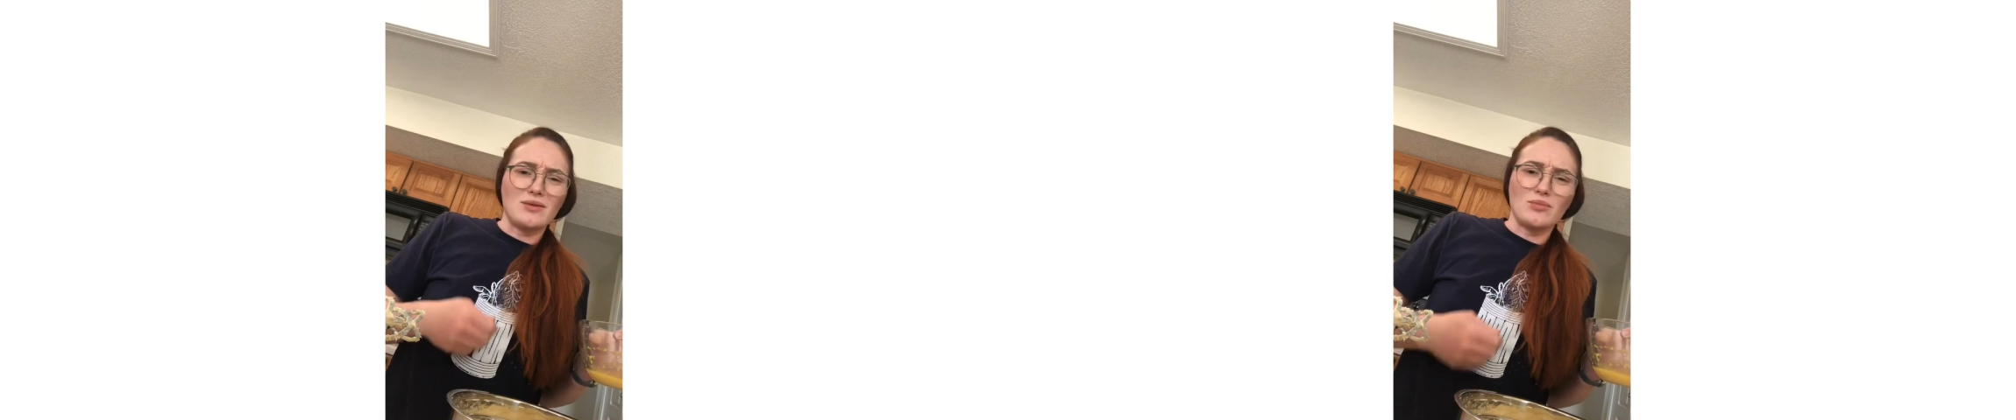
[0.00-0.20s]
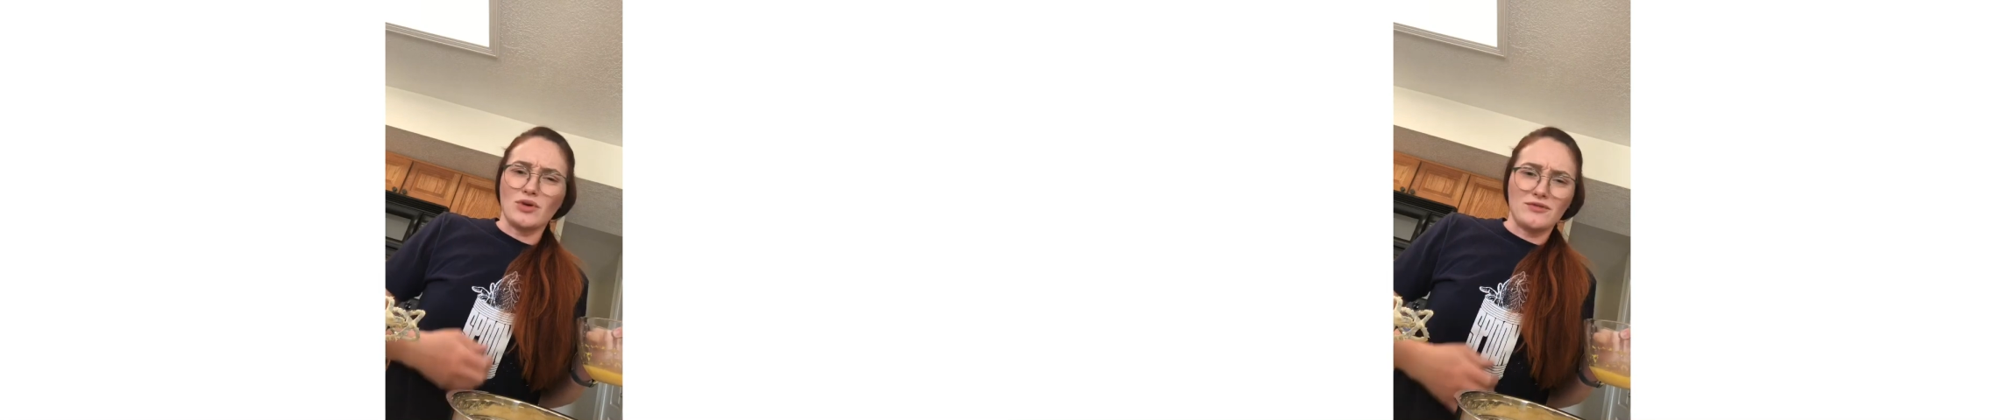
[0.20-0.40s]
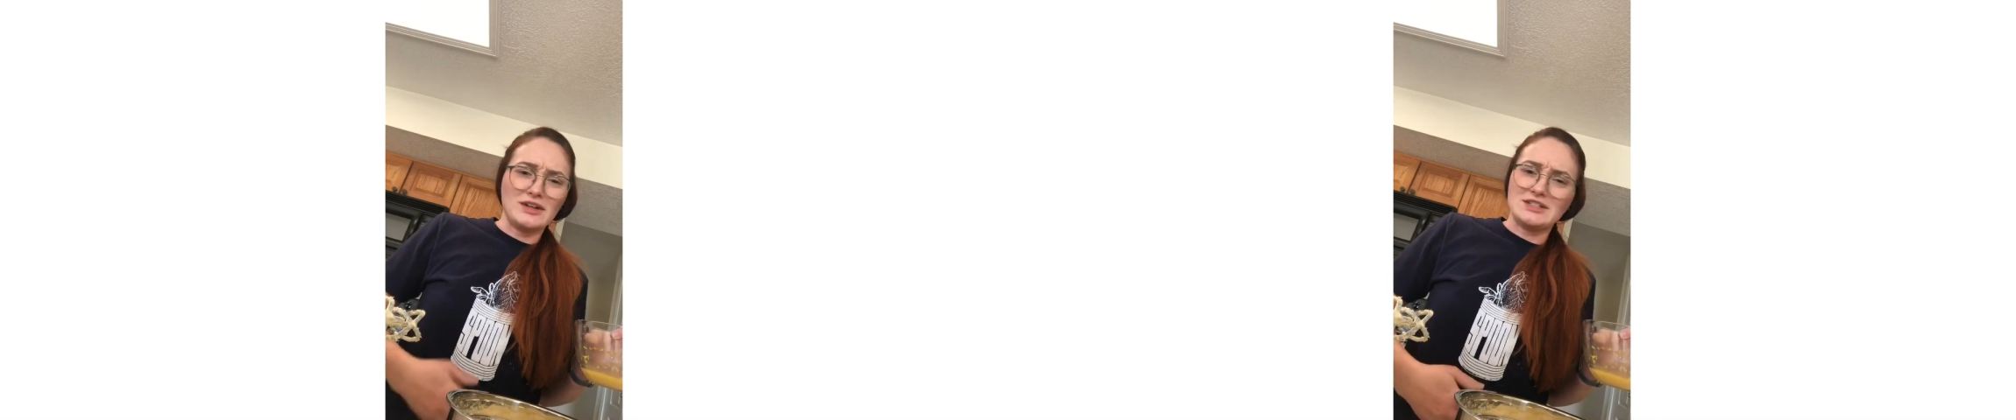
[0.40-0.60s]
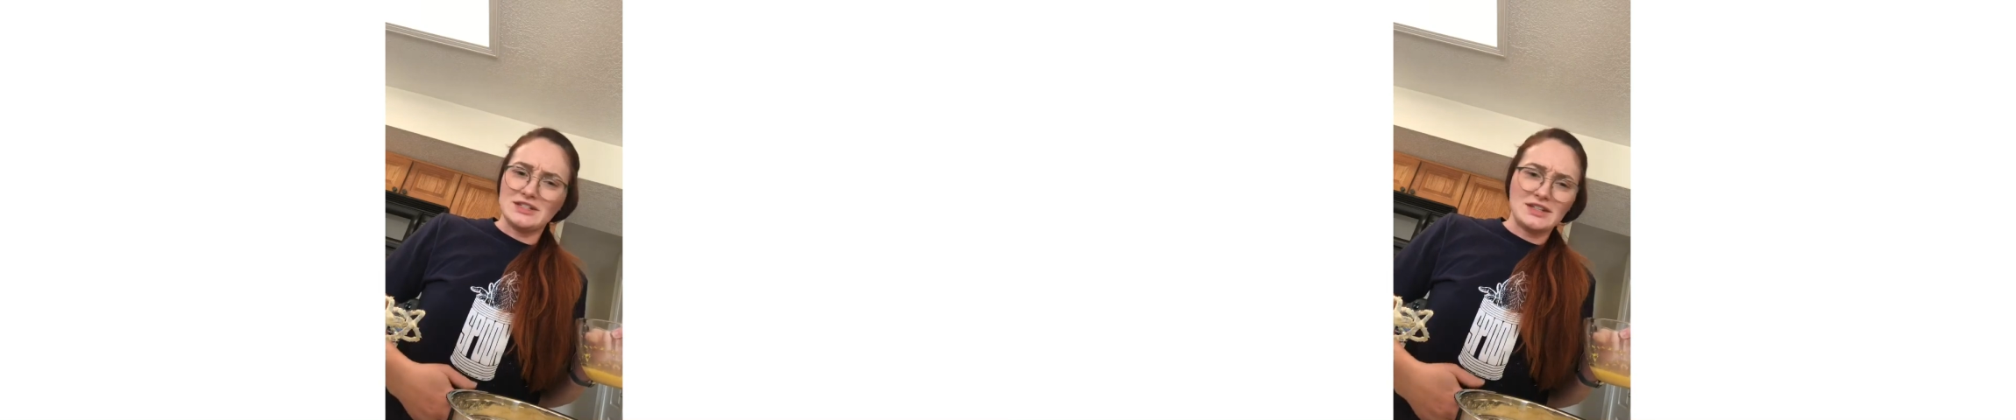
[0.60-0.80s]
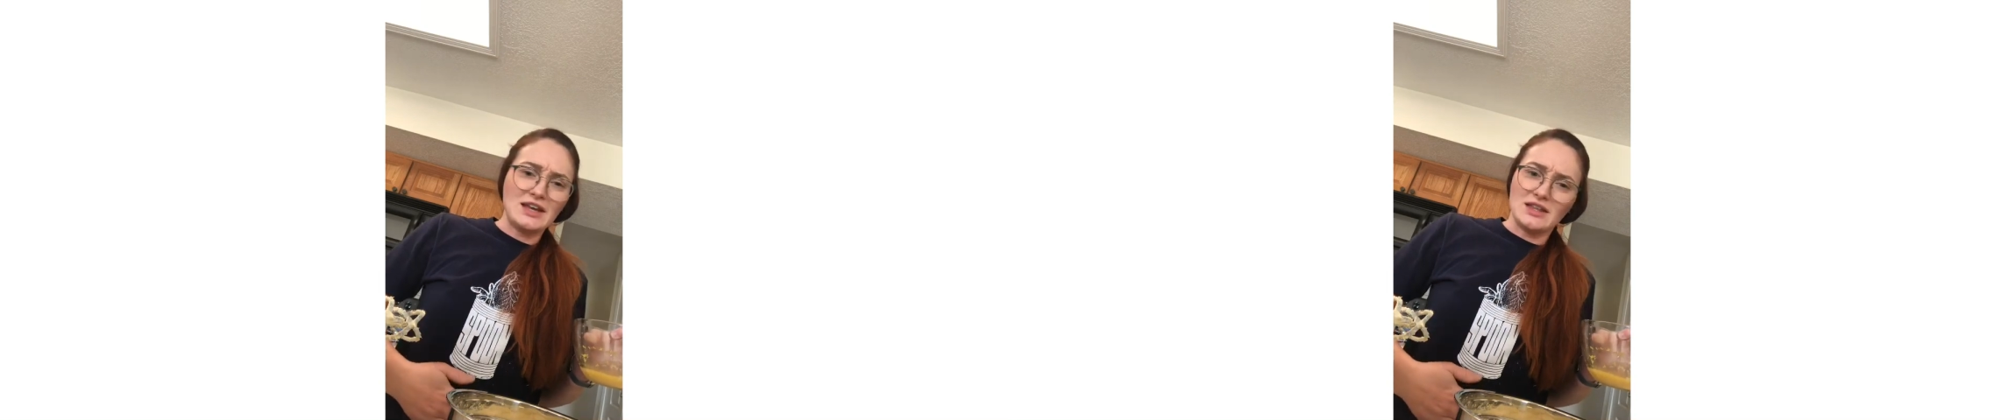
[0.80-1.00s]
more fun to
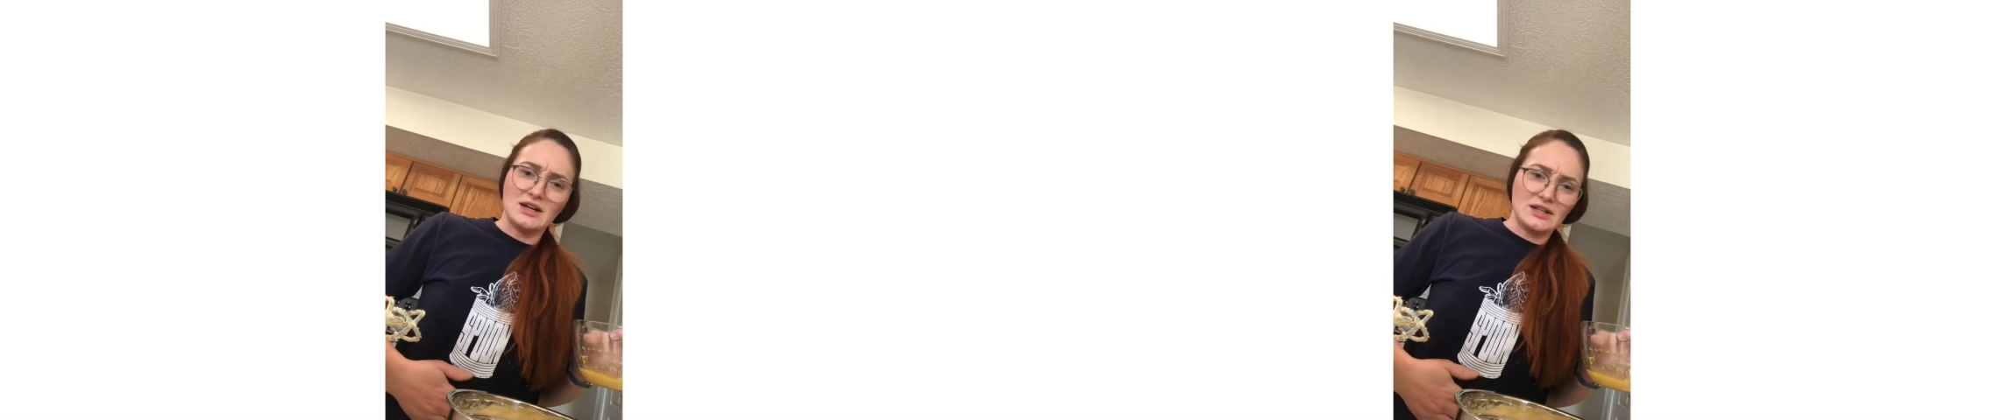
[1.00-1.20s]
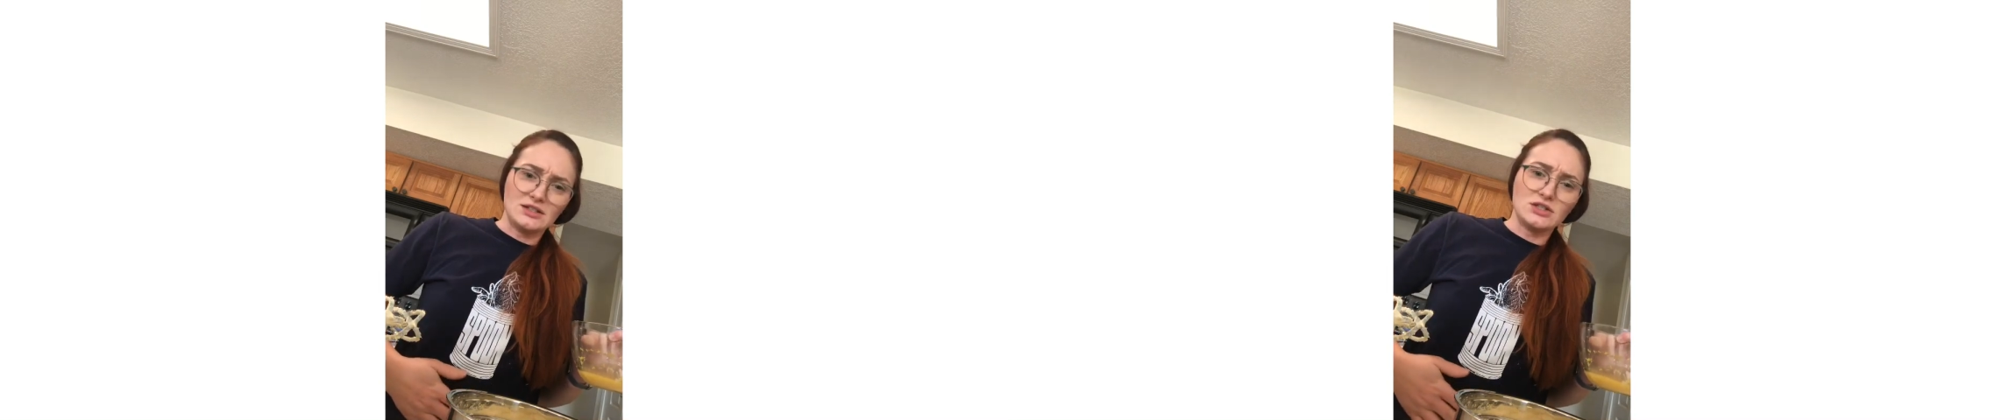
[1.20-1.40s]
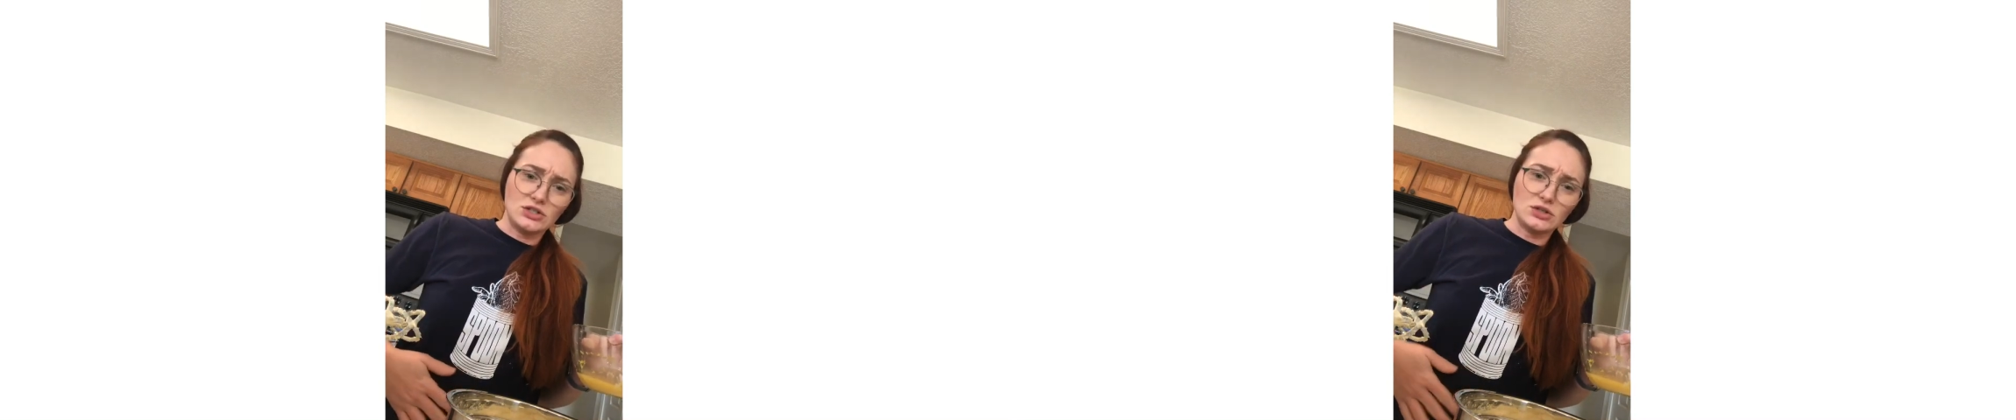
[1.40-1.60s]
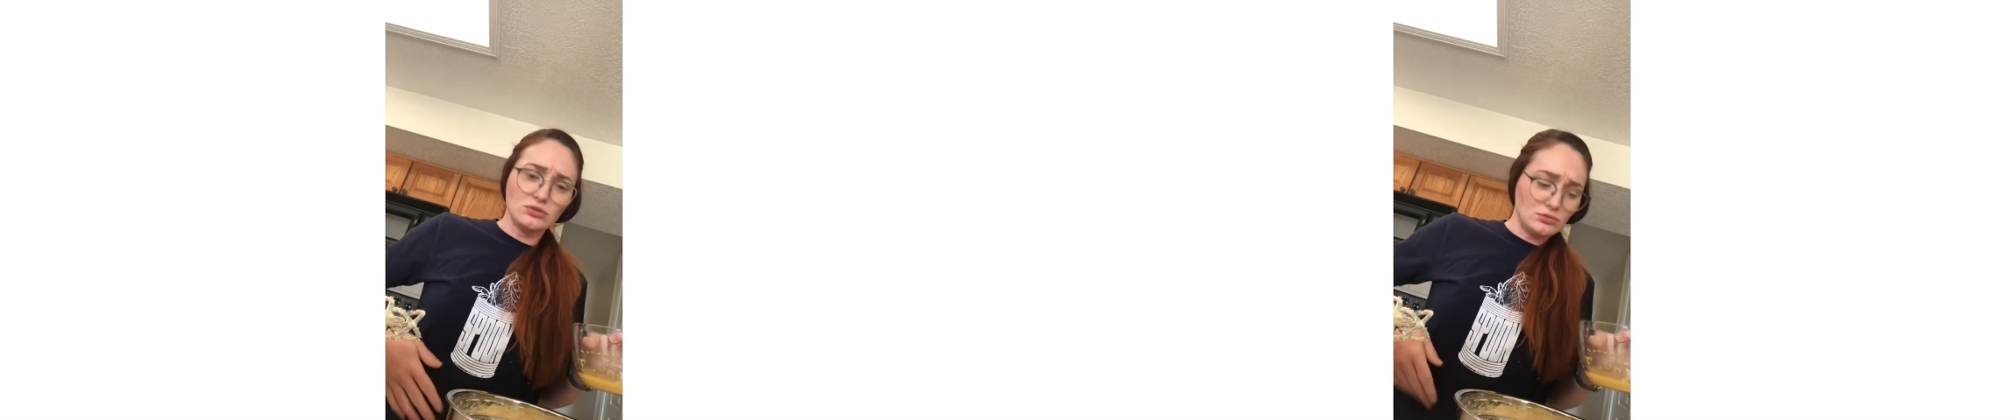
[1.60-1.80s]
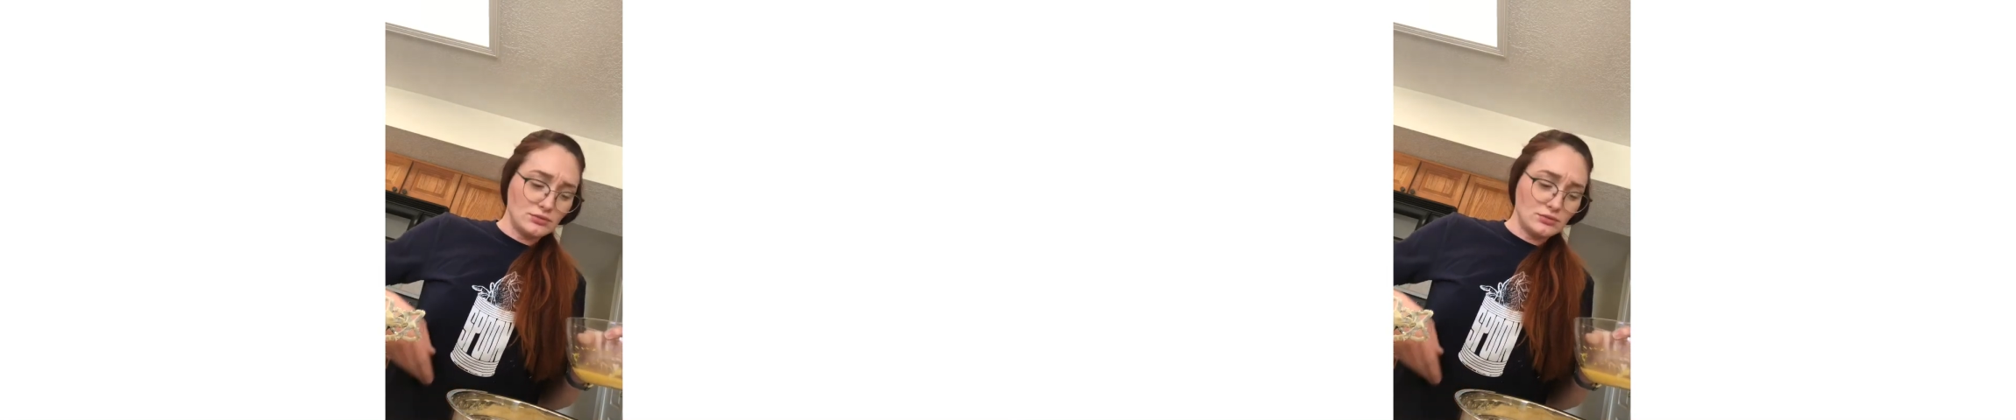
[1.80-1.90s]
say than it is to do.